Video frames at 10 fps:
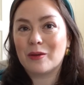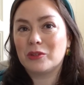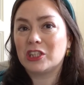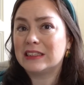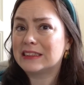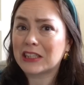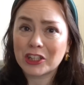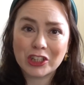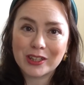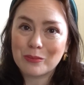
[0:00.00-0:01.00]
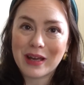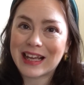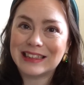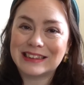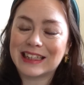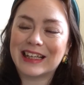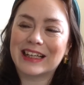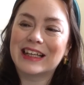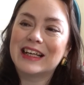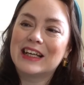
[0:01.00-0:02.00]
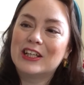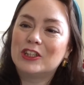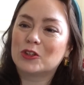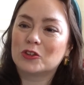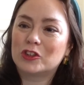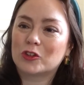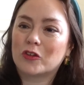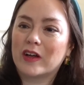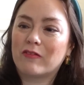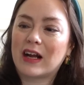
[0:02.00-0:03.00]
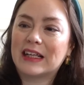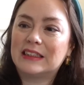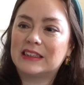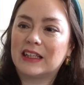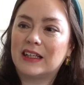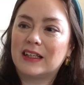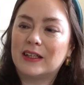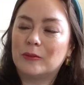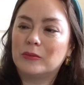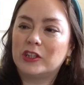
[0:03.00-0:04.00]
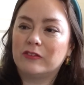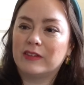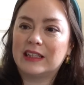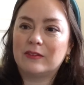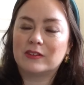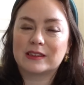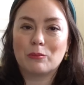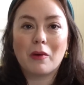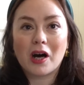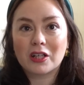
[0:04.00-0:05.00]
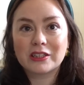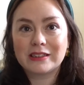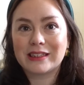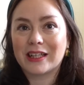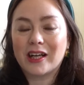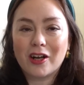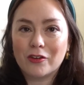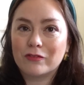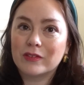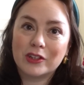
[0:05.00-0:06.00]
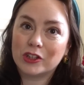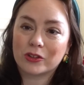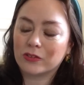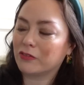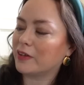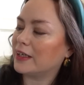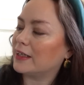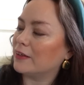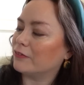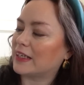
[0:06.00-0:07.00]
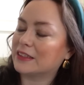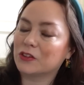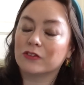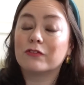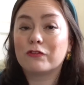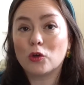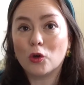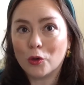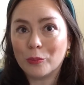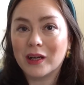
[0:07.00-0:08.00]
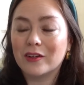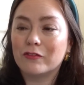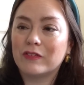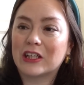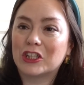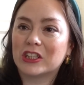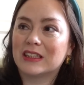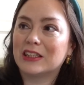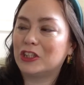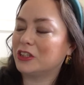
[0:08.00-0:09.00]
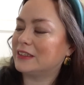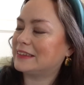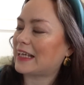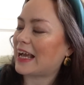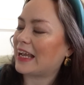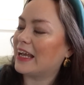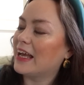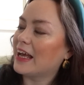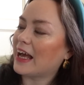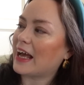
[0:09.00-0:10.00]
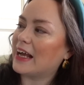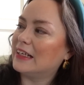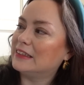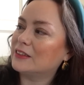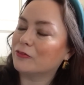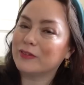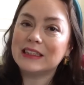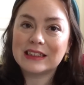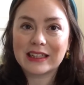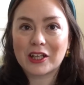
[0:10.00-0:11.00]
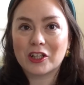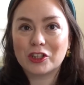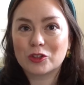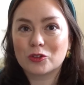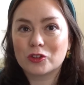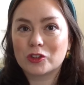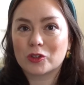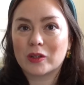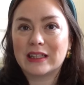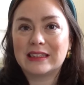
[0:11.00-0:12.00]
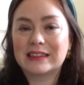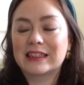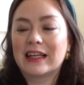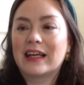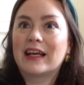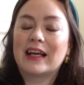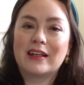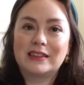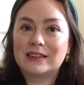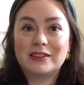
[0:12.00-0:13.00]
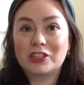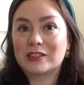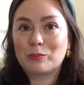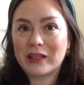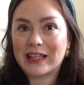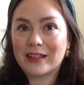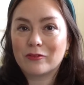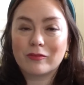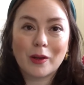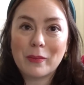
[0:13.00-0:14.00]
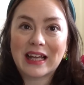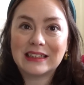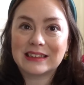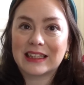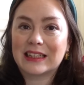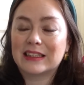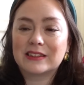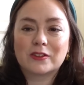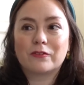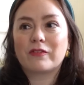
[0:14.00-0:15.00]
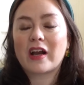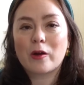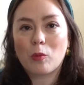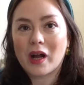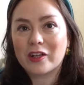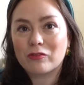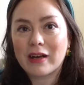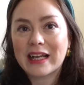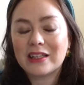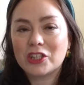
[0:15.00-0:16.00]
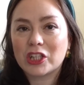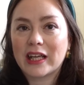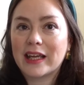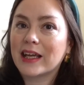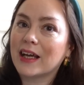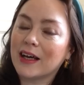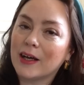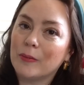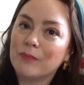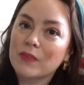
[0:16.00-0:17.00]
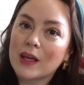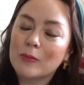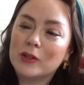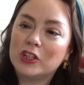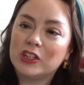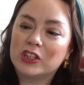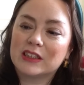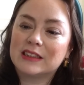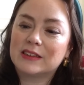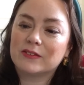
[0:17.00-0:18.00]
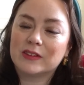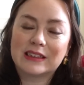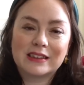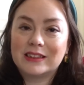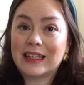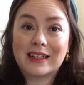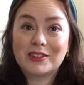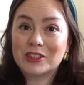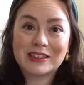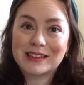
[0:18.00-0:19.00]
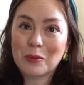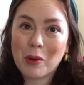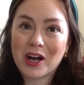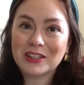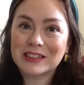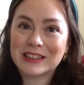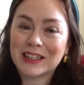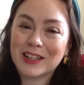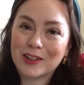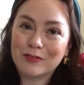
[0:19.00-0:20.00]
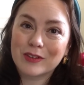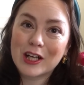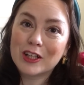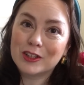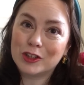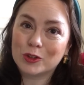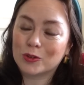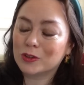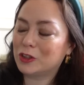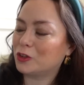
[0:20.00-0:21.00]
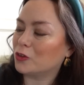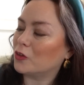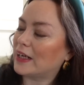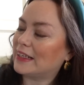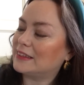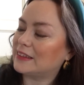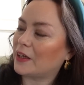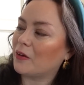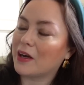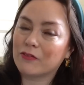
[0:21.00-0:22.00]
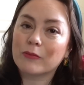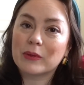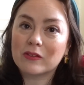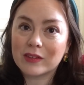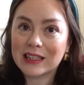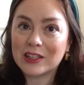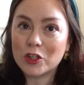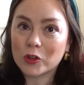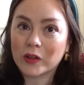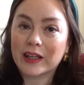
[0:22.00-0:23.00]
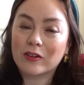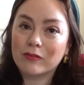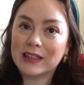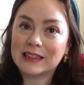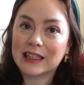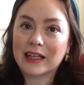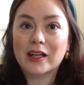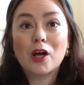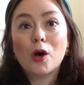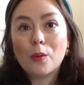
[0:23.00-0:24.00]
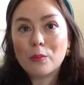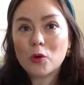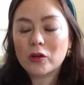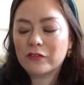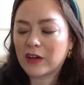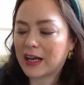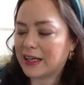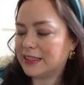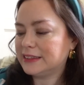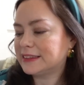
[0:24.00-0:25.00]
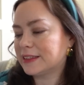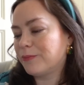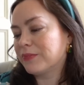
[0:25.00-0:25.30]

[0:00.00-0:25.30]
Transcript: She's such an amazing short story writer. She really was a master of the genre, of that sort of form of fiction, I should say. And reading her short stories has just been amazing. They're sort of very wide ranging, but she just was, just a master of the short story. So I've been really enjoying reading more of hers.